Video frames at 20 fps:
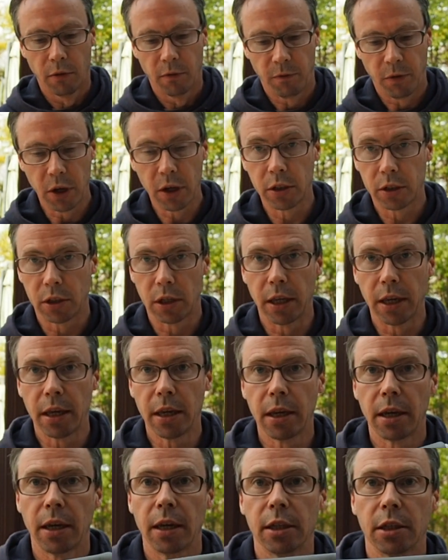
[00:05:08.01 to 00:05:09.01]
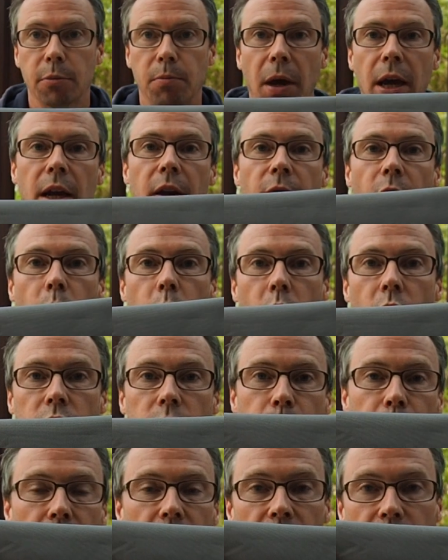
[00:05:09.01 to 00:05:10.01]
Firstly, it's made of a
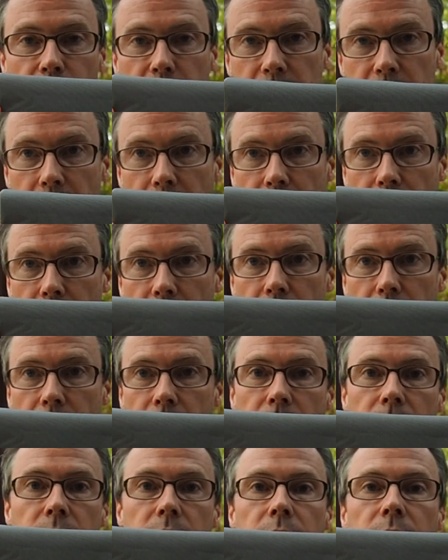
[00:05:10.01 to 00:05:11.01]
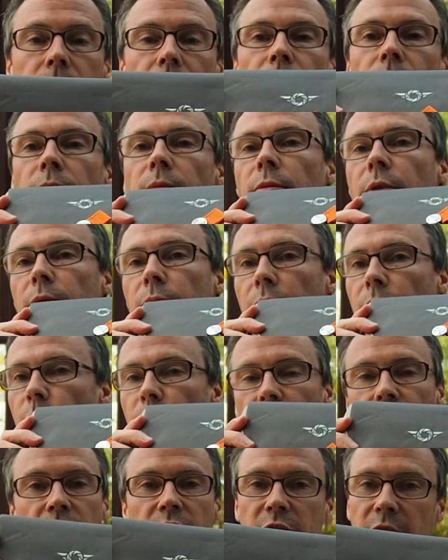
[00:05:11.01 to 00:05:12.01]
waterproof material,
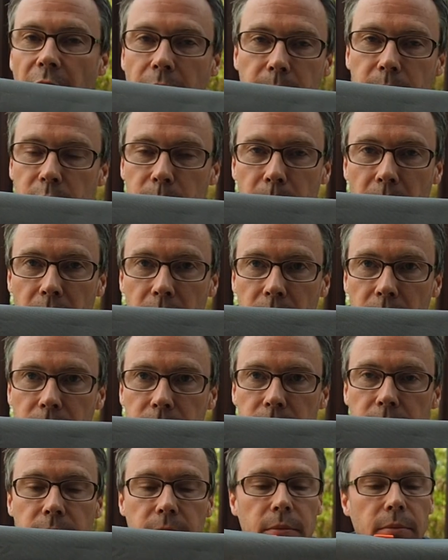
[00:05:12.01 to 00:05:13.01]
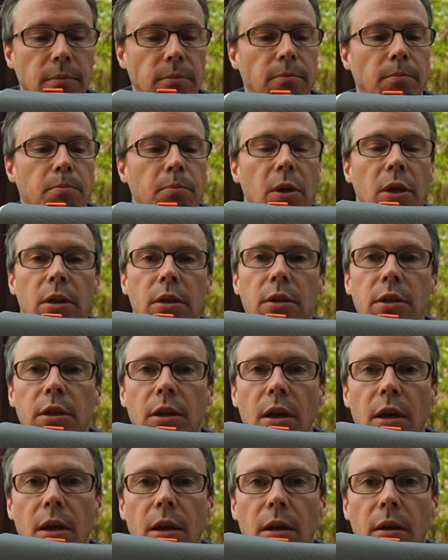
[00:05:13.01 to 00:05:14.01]
which escapes me, but
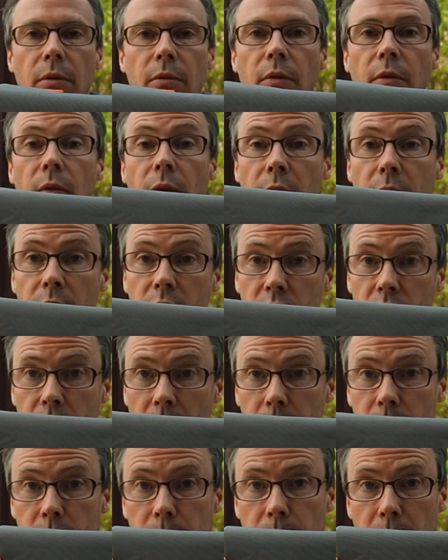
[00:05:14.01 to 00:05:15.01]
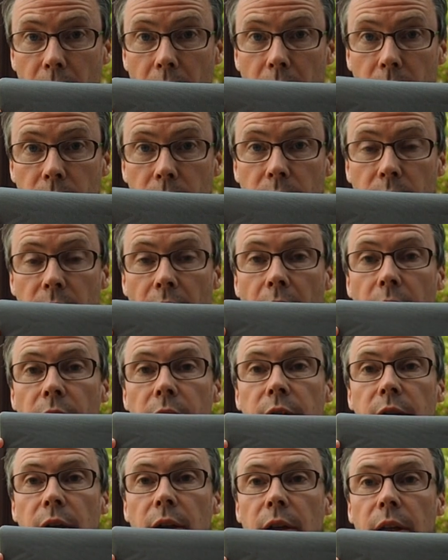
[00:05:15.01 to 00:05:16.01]
in the description below
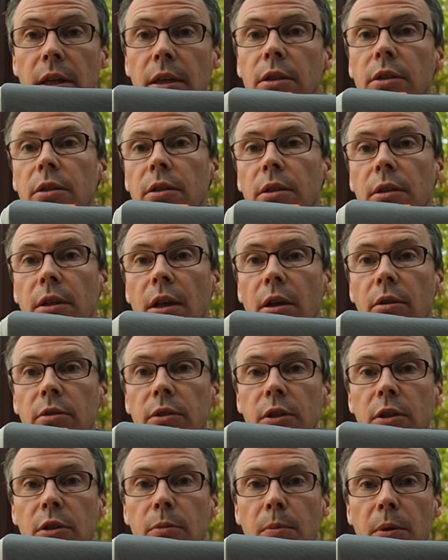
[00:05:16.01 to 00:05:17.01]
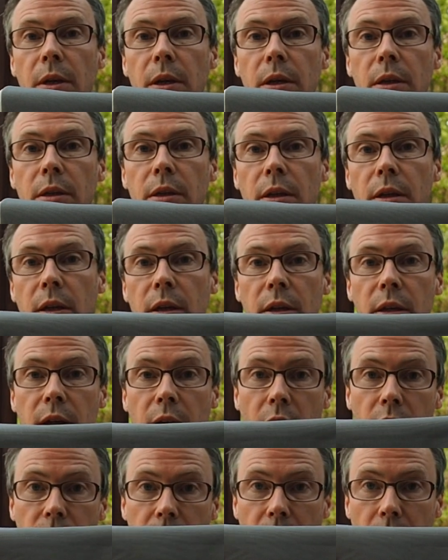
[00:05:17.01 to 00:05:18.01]
there is a link to the Cosyspeed
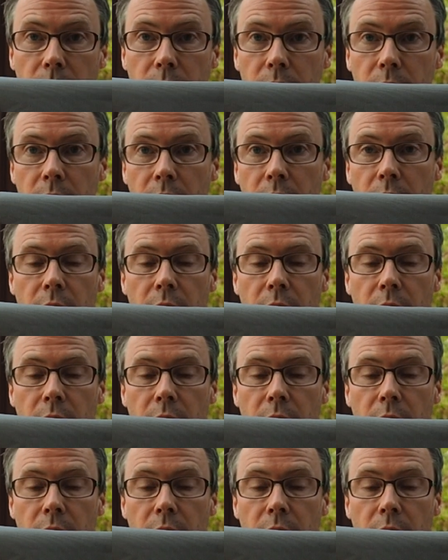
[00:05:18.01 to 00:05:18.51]
Indiegogo